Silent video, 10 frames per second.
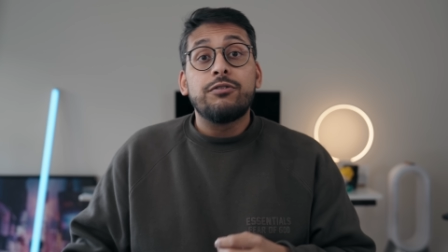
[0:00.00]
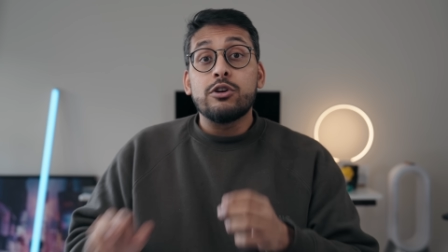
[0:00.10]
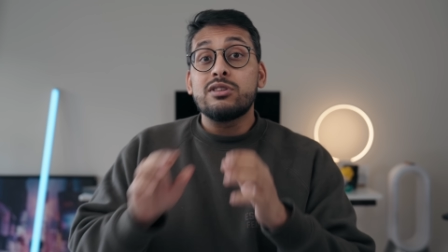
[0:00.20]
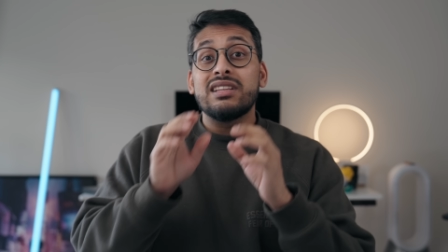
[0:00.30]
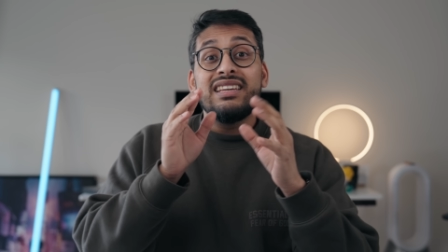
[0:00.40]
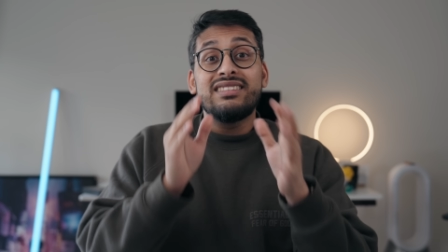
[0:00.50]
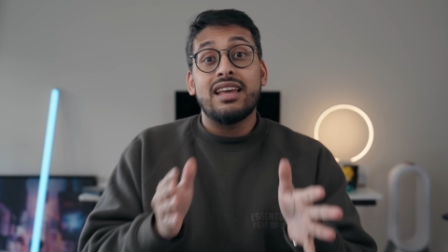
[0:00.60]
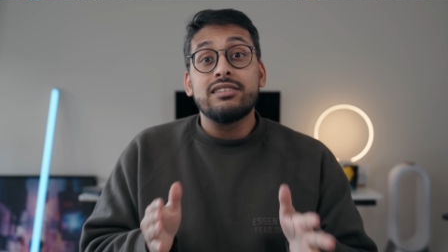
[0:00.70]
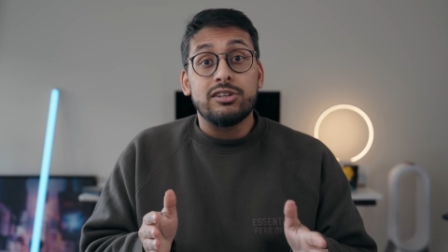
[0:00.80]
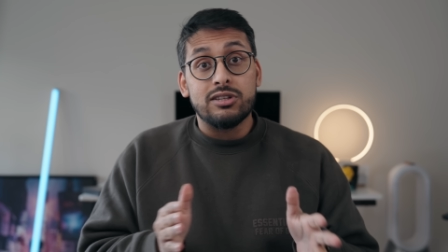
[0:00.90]
Firstly,
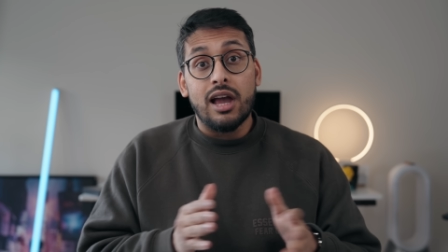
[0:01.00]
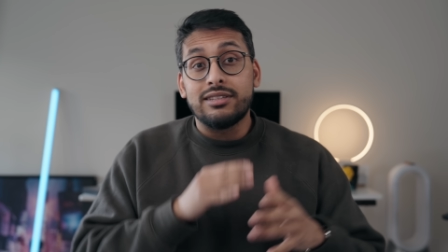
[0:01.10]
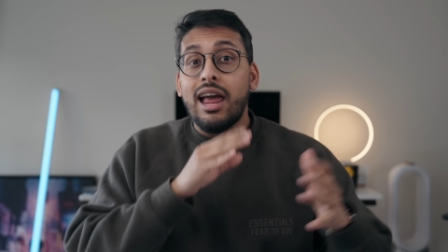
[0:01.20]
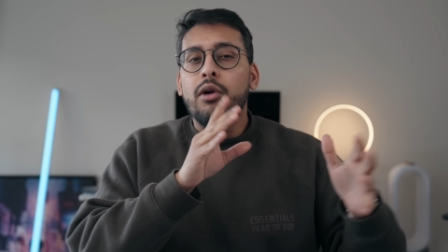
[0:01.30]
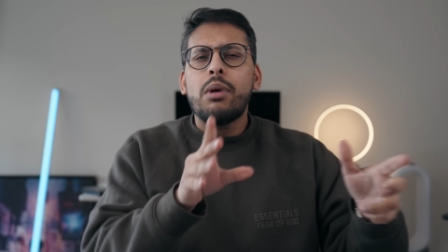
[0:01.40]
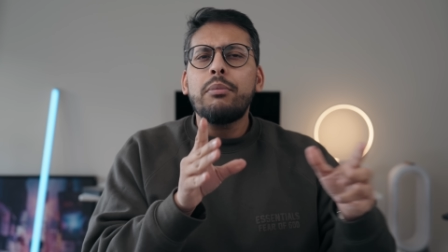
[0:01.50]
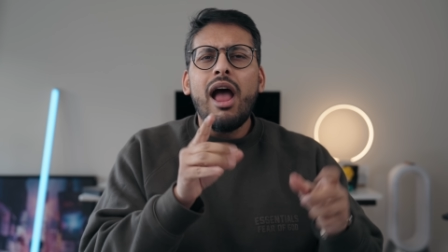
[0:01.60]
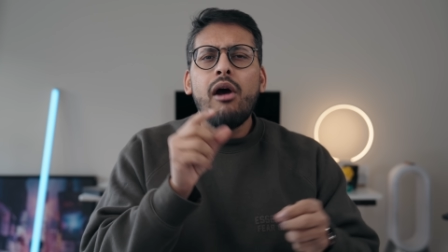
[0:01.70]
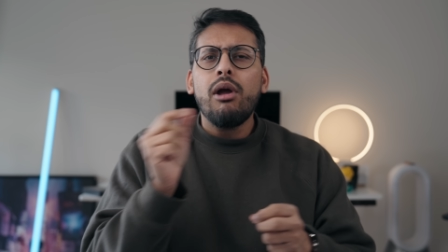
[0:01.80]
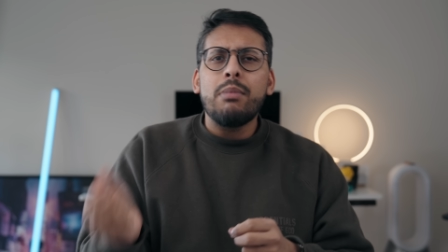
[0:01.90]
sensor size. Now remember
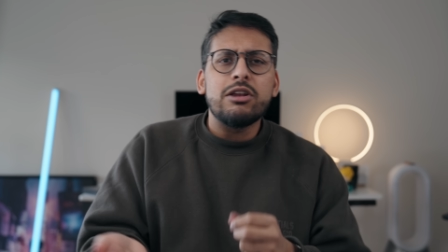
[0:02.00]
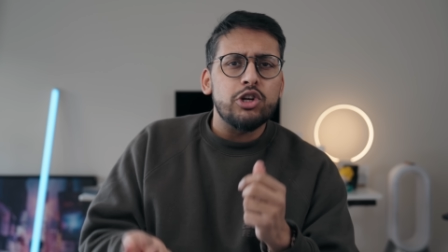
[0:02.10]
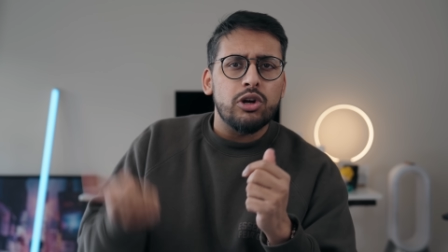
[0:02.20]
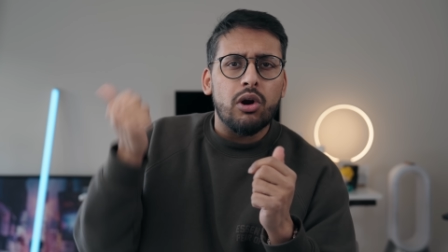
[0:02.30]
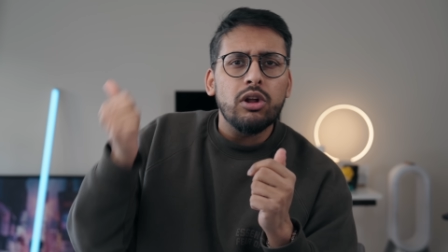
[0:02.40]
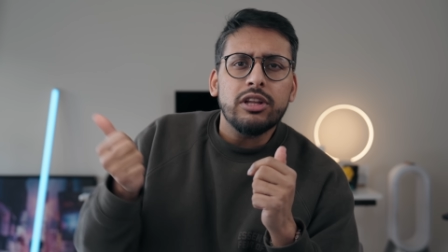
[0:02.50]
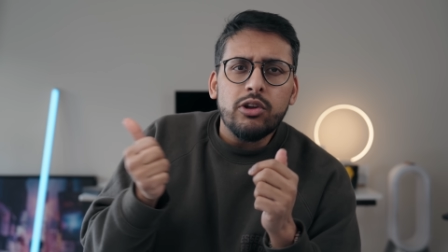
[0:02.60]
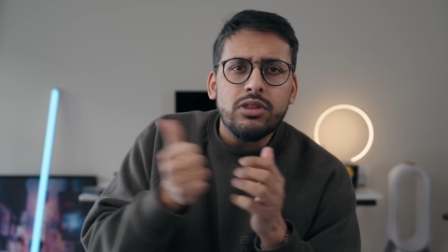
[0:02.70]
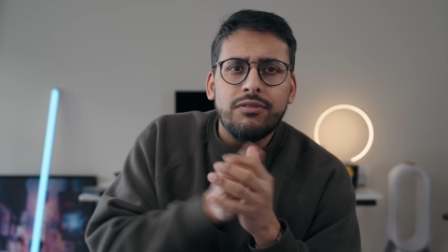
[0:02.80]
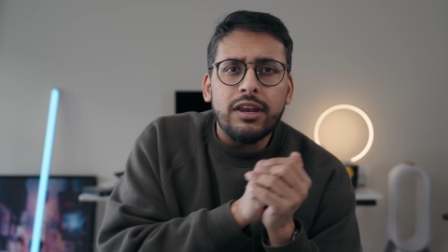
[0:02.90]
how I mentioned earlier
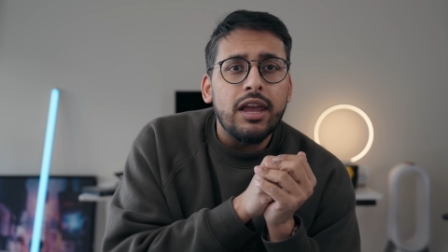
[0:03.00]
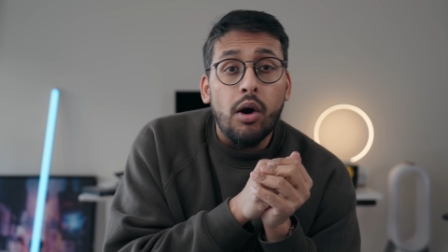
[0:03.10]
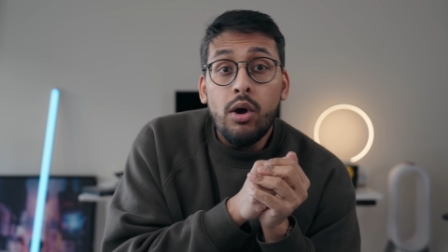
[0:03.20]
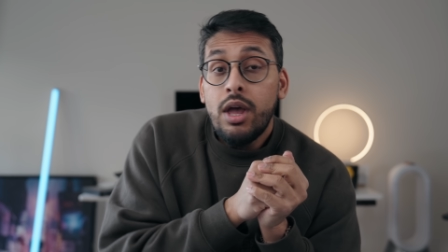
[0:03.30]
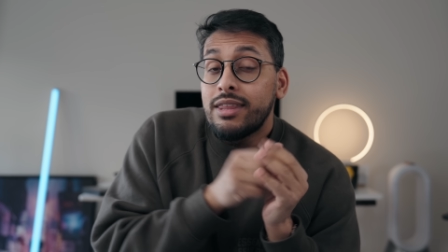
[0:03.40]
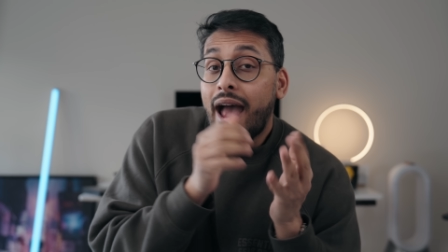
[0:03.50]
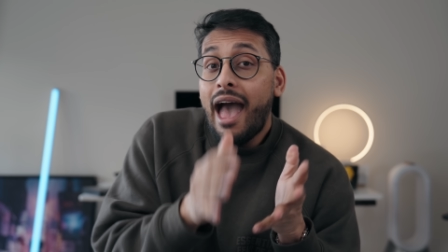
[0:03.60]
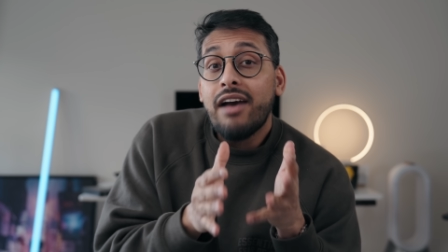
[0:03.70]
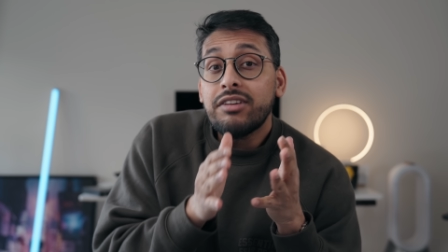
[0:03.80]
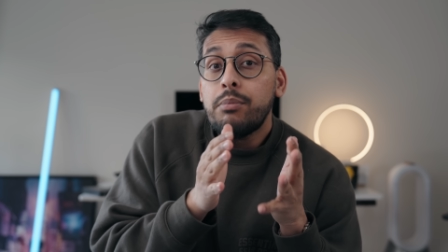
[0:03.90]
in the video that
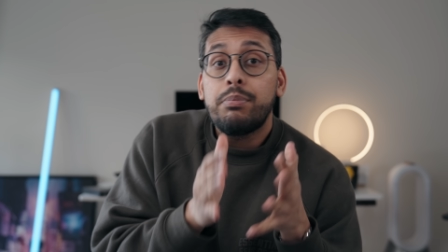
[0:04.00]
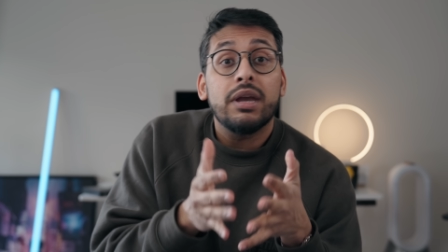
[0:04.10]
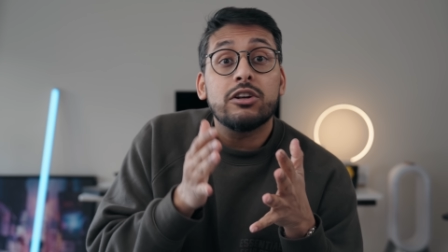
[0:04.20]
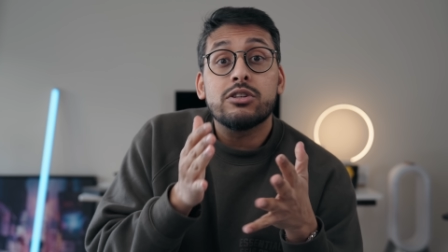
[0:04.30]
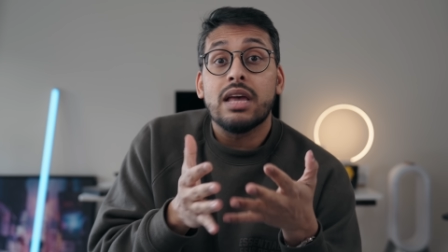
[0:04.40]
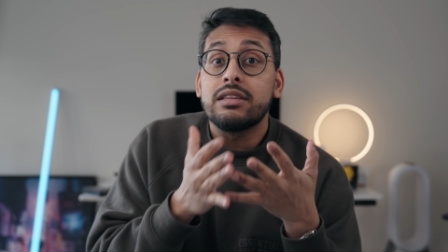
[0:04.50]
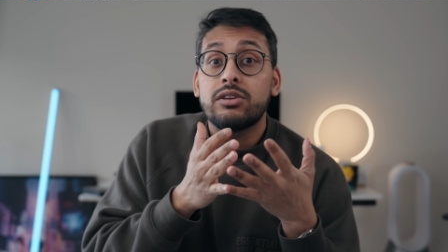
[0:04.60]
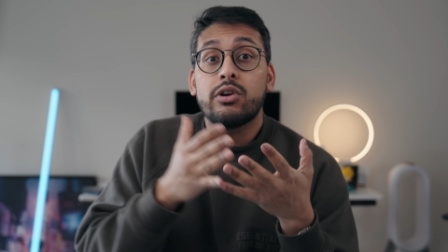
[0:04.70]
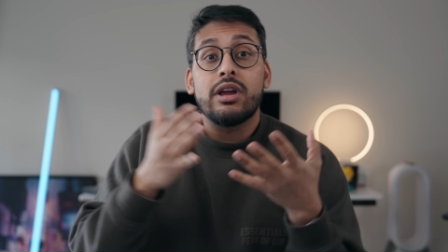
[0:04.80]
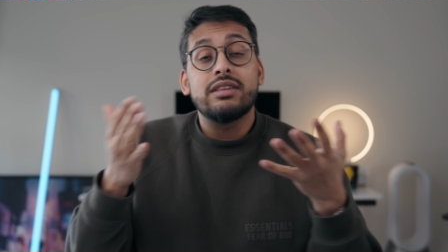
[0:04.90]
having a bigger
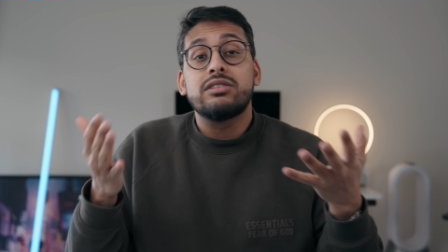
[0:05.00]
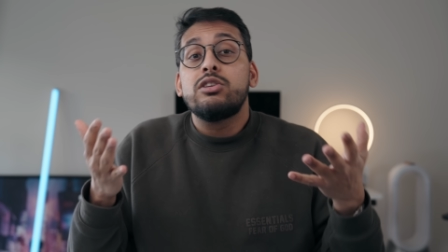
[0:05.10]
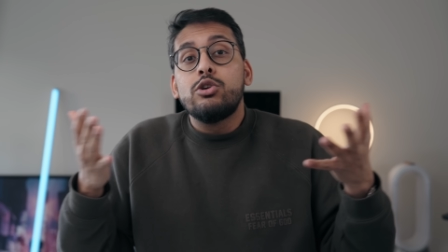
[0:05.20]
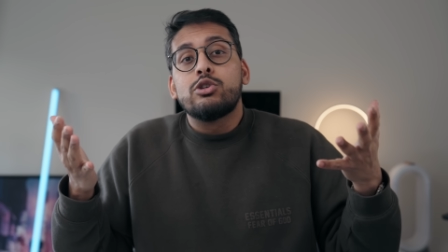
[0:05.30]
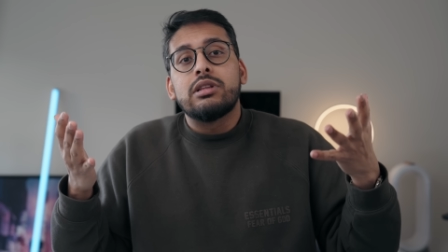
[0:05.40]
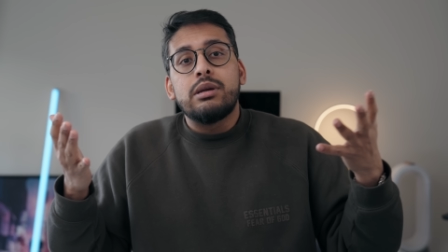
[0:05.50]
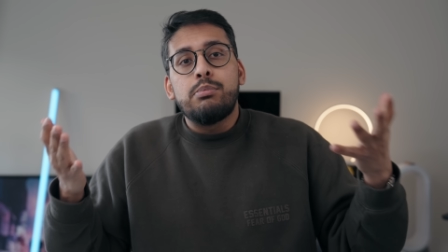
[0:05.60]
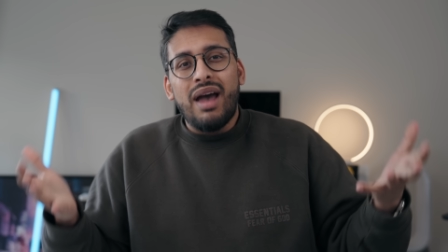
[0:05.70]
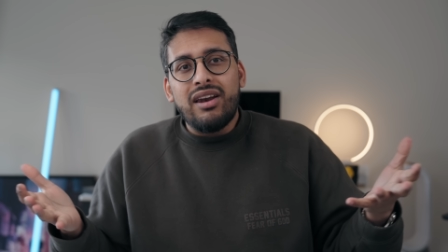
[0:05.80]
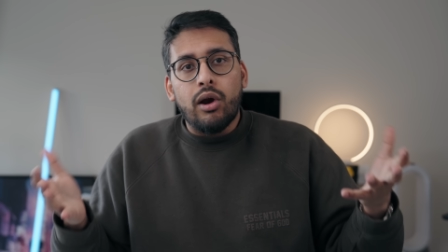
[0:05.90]
sensor is usually
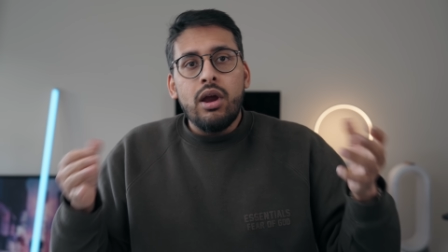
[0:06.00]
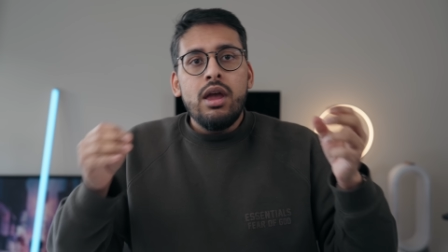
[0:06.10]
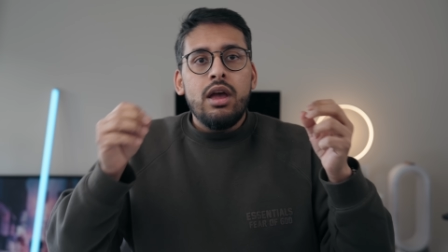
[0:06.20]
better.